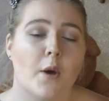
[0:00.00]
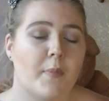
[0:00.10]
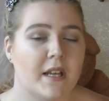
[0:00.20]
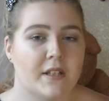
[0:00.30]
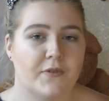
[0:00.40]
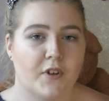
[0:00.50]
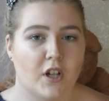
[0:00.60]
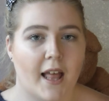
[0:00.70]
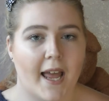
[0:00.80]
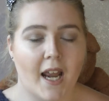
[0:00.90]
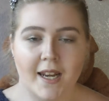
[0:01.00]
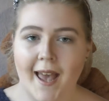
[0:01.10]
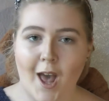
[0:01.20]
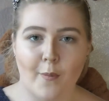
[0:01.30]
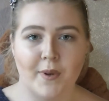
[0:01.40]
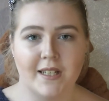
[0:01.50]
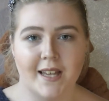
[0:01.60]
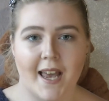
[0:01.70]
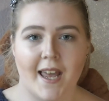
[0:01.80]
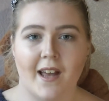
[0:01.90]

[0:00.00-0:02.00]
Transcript: peaceful and happy day,